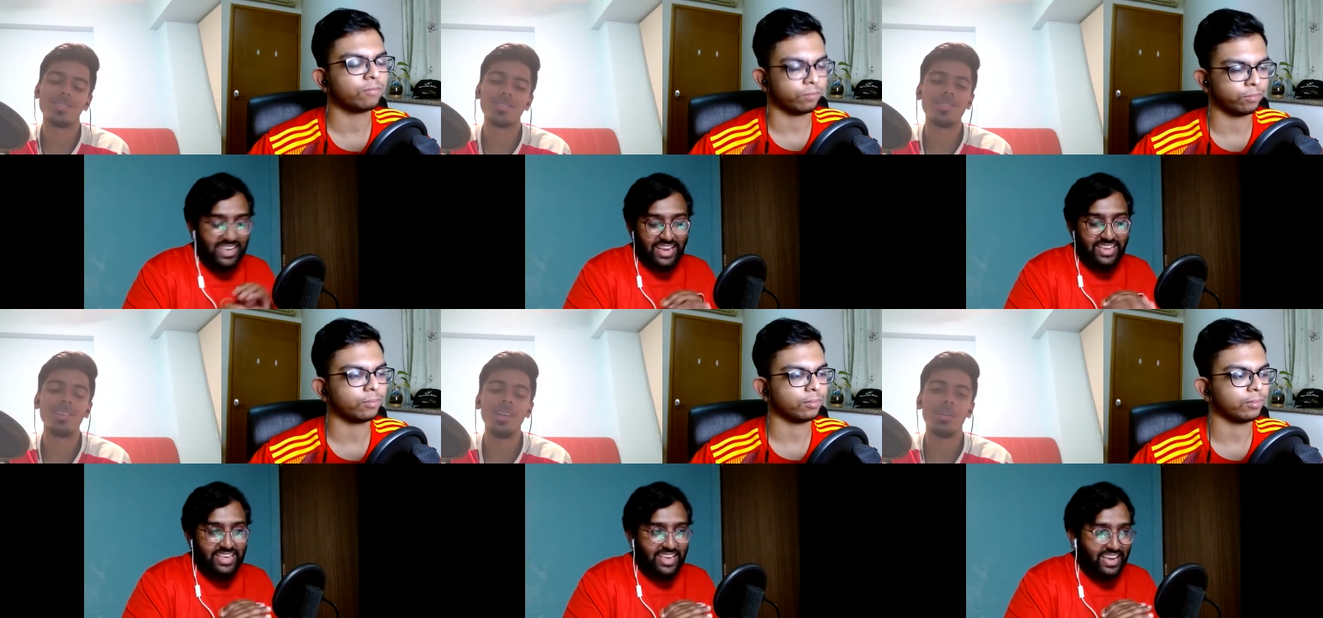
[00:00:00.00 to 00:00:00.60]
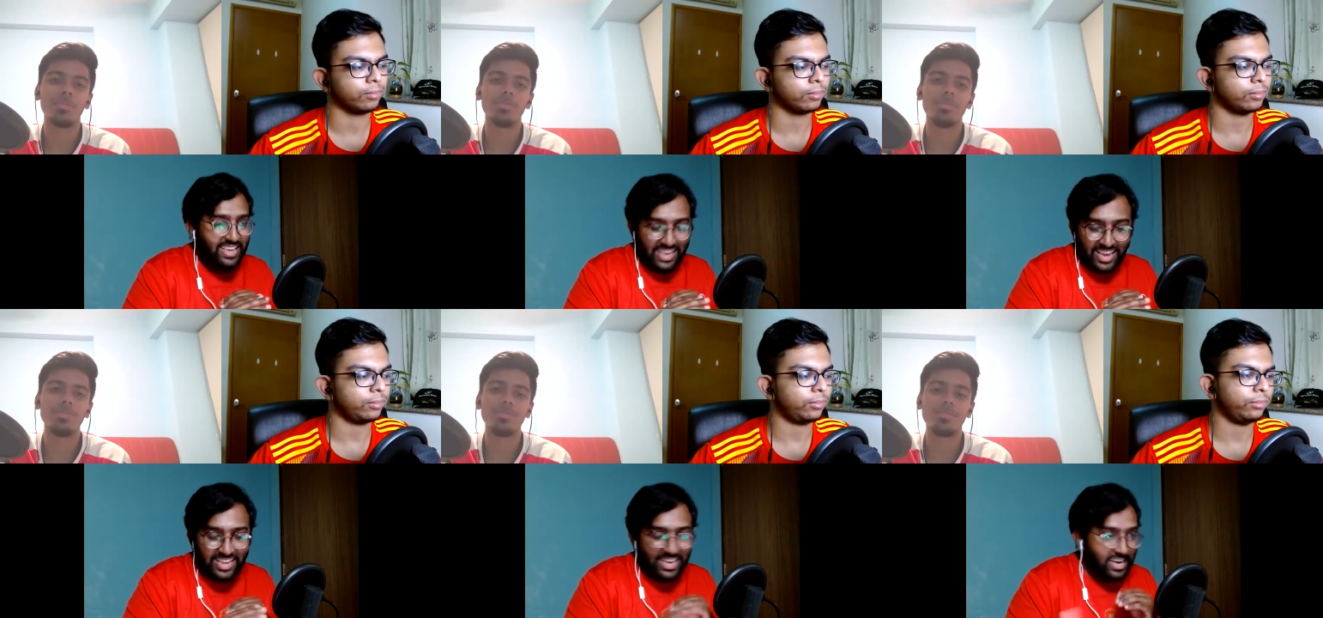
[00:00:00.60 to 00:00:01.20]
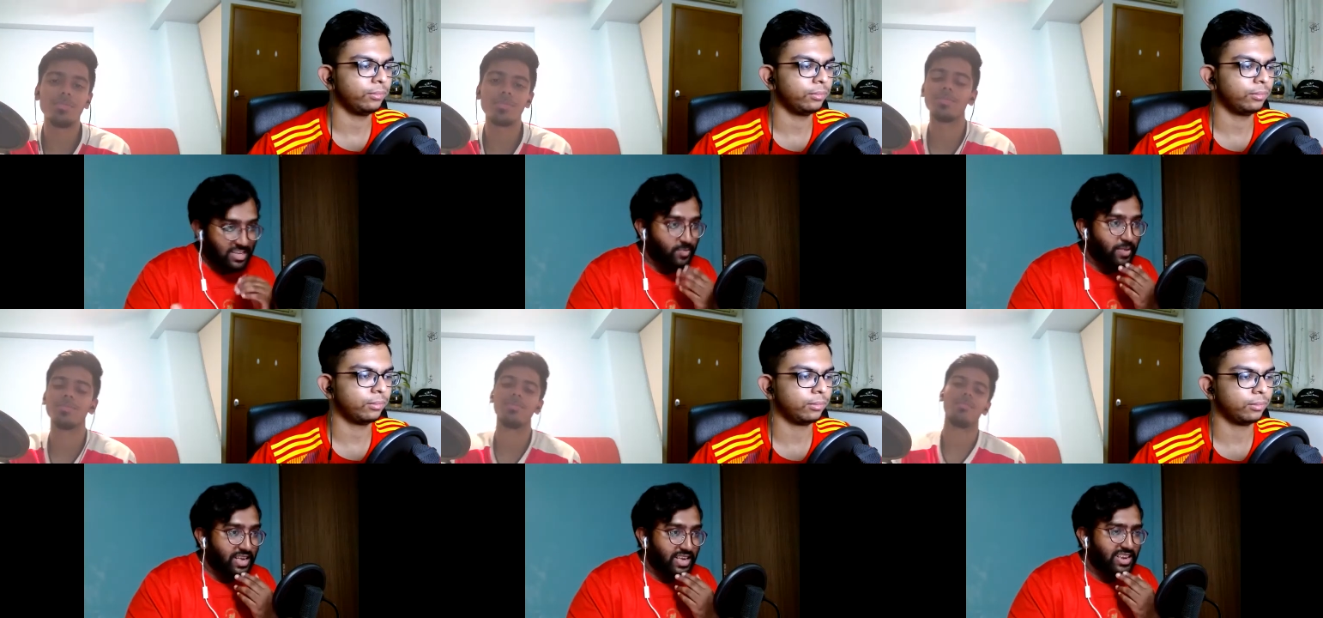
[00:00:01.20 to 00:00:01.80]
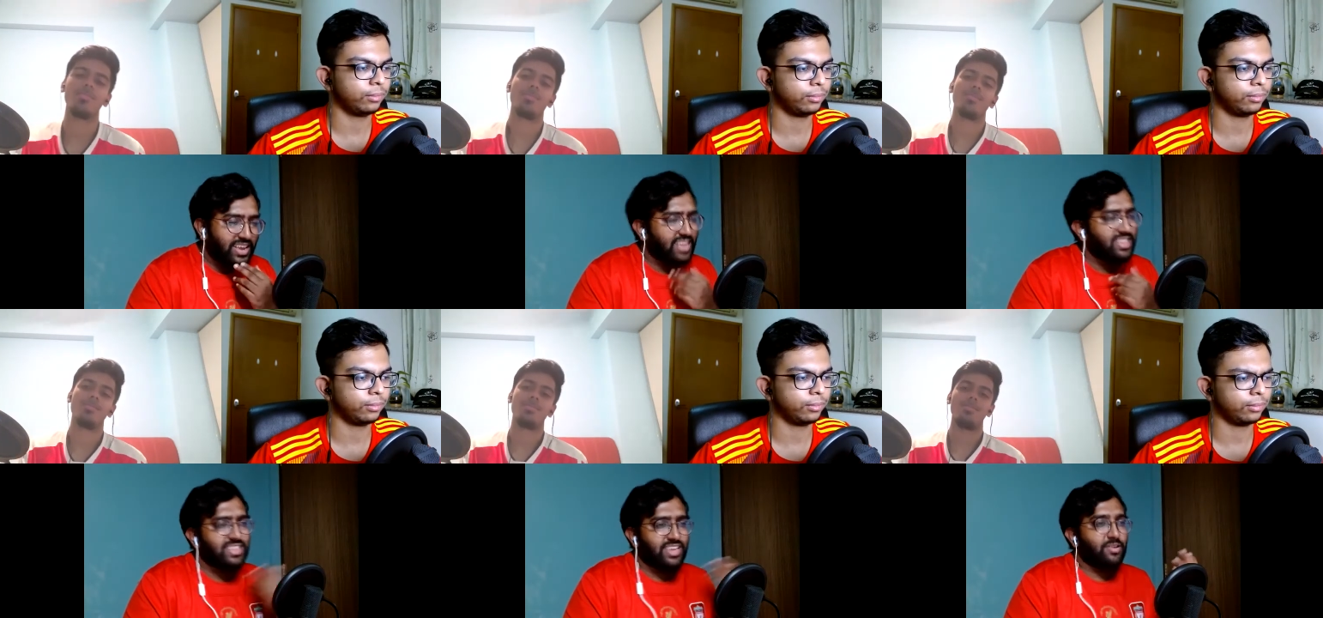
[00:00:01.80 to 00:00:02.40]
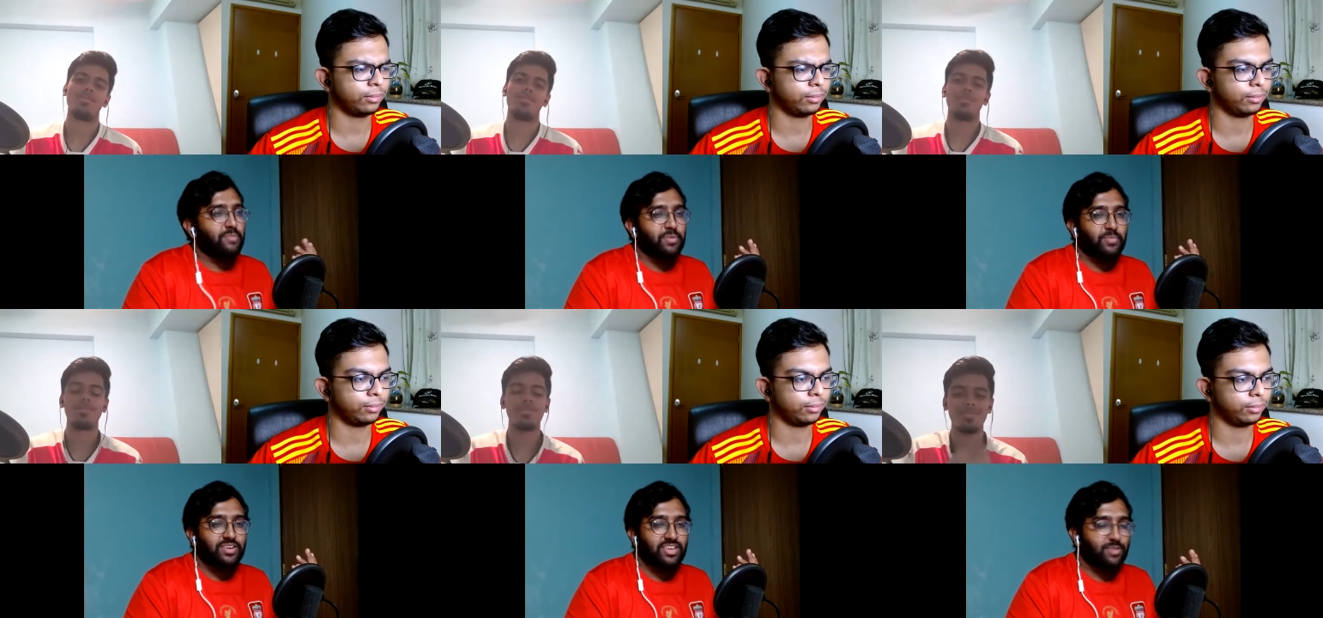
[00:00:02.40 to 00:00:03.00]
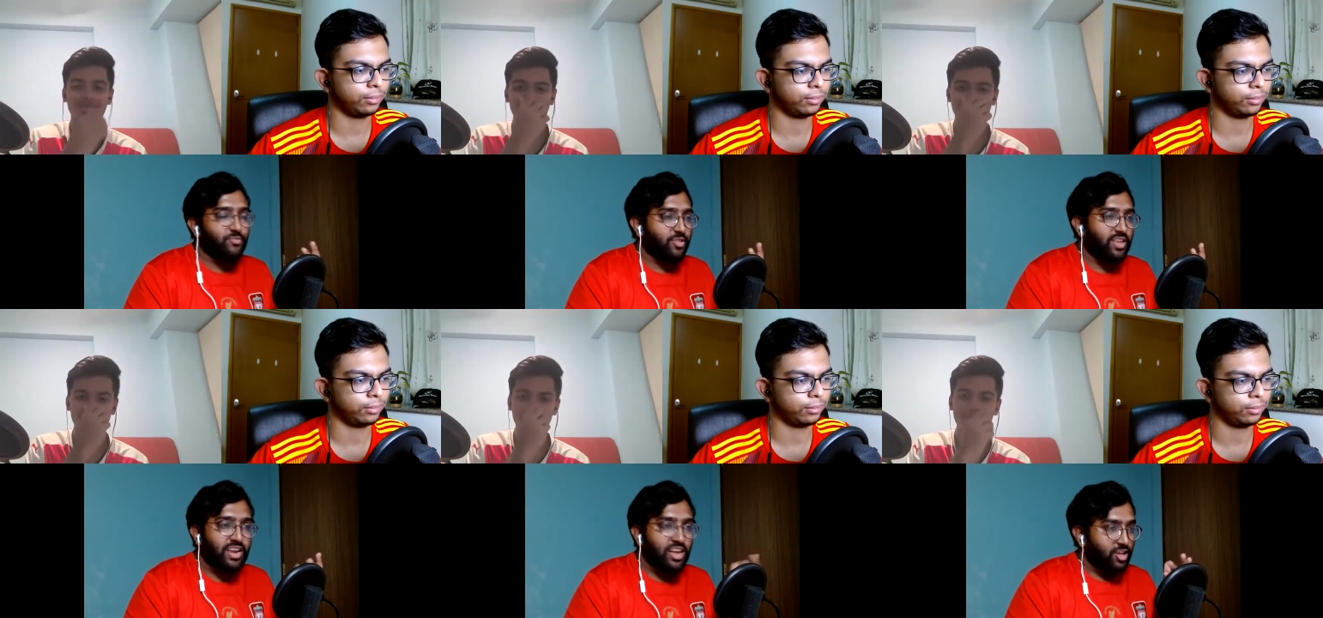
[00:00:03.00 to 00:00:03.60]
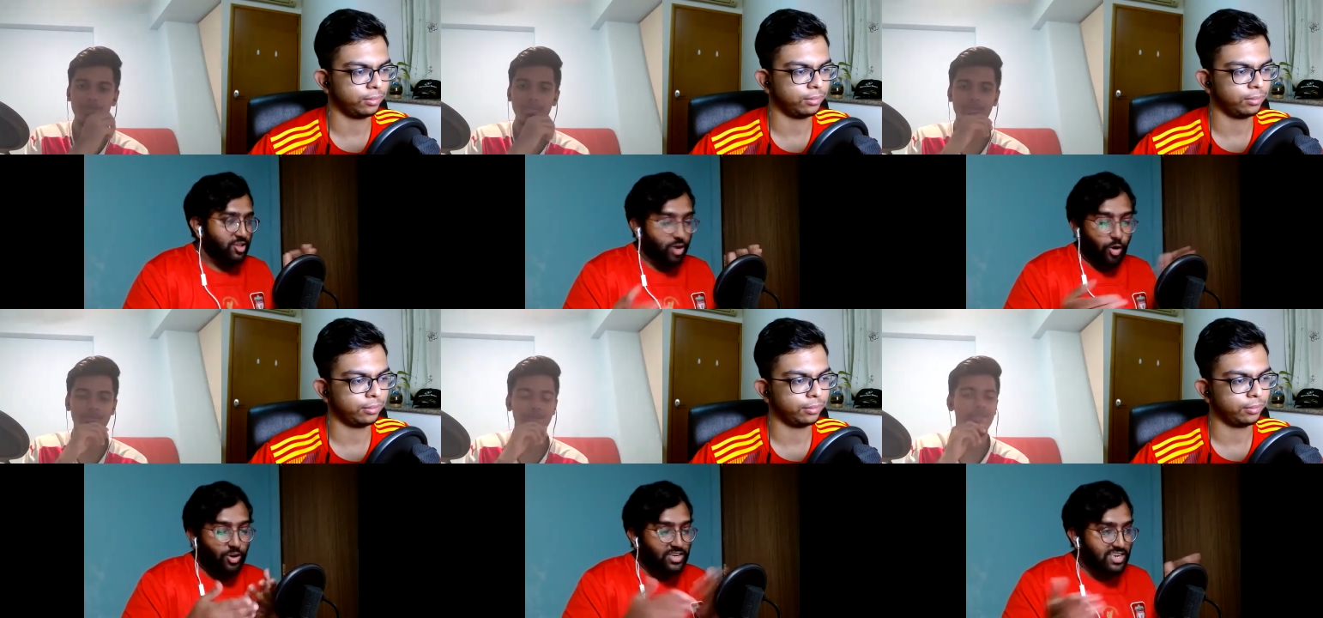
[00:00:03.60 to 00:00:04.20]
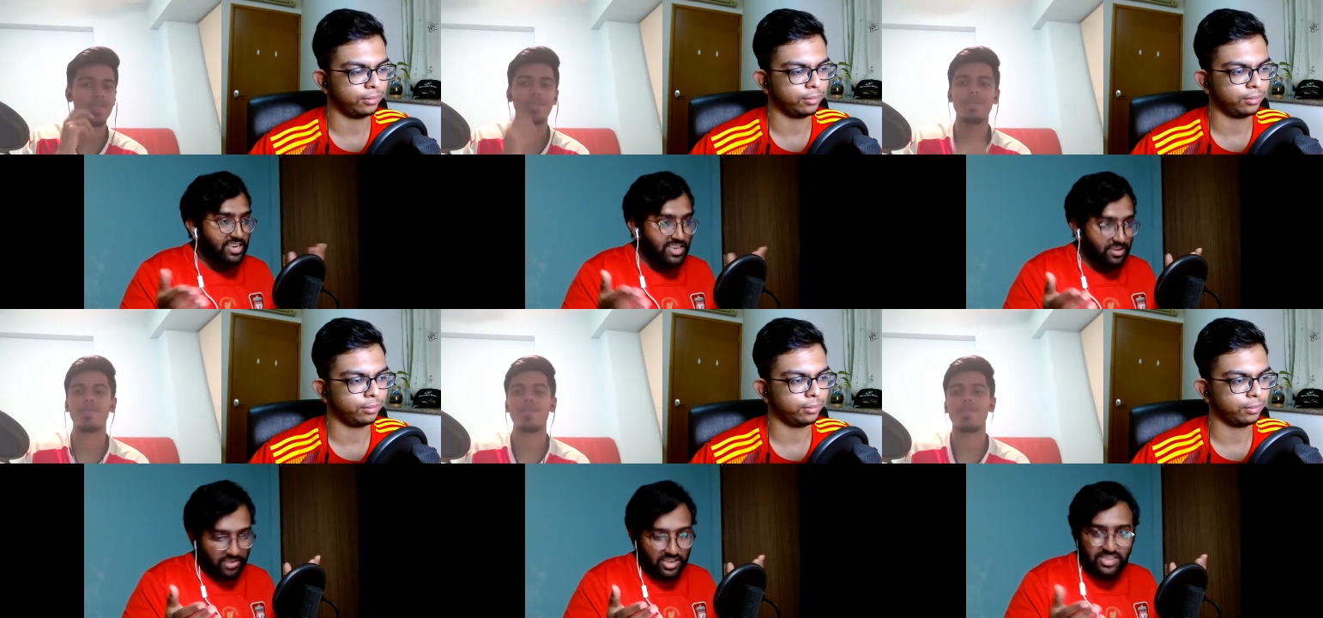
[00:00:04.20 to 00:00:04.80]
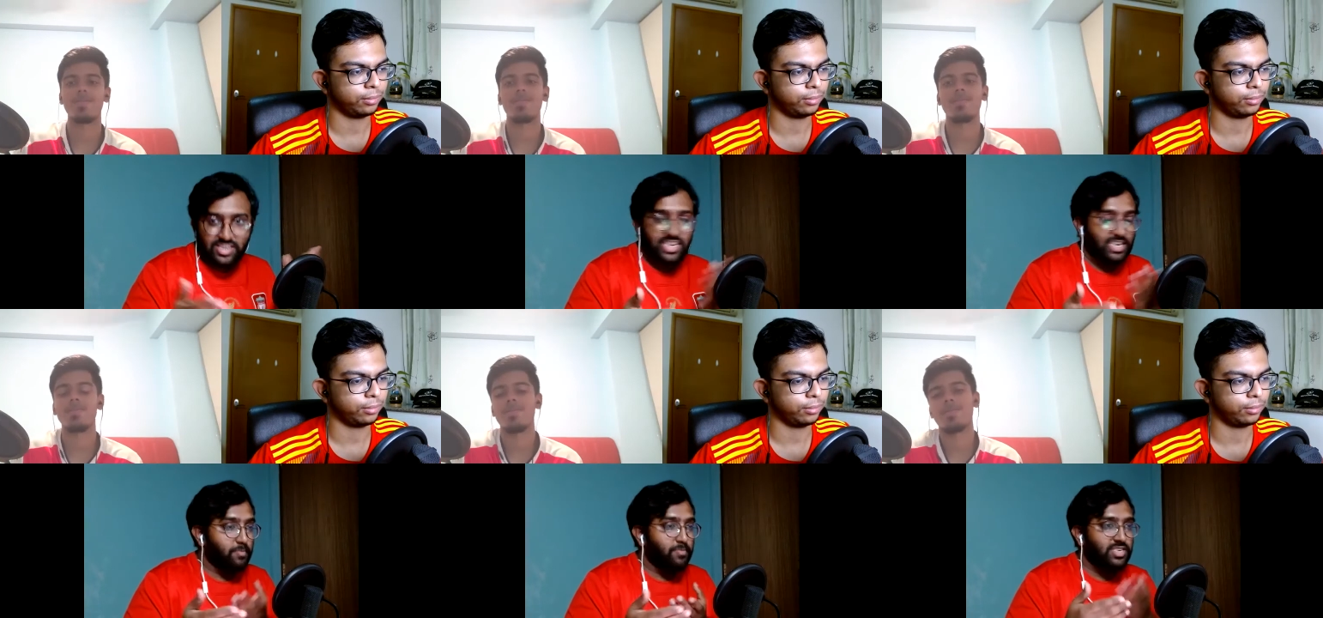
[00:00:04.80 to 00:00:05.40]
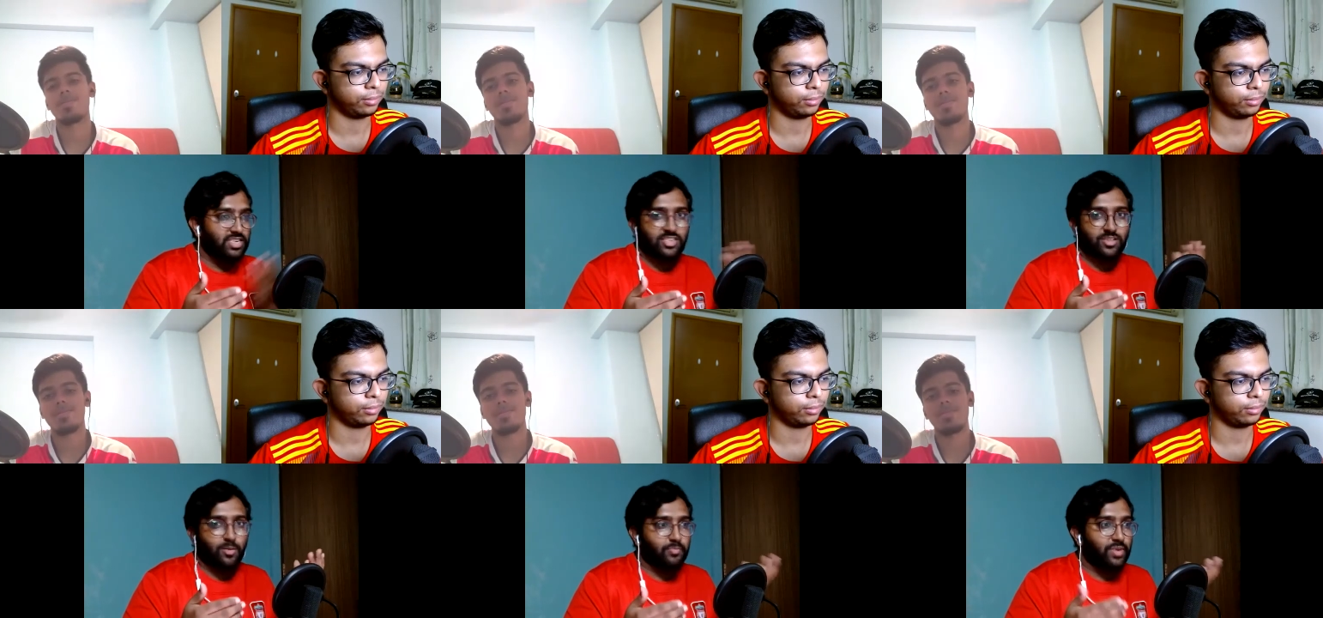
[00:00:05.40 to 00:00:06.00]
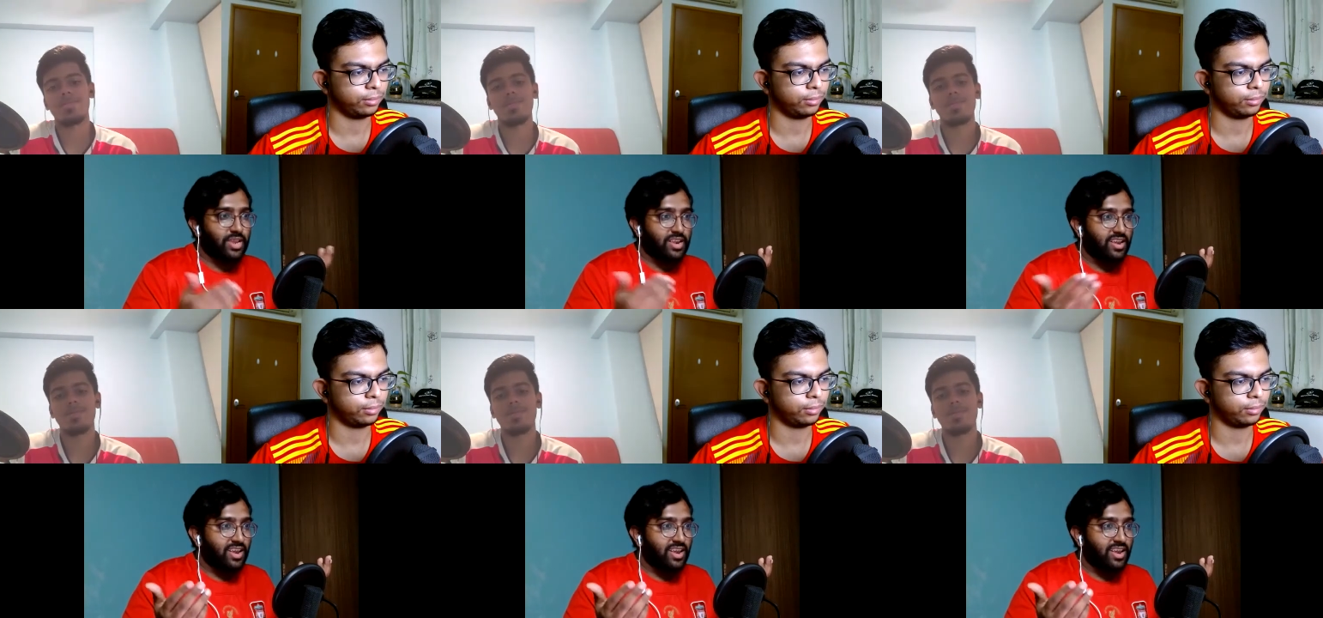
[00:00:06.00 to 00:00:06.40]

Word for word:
Speaker 1: and he yeah. and he and he cuts back in and then they're reprimanding him for that the alternative is he misses the pit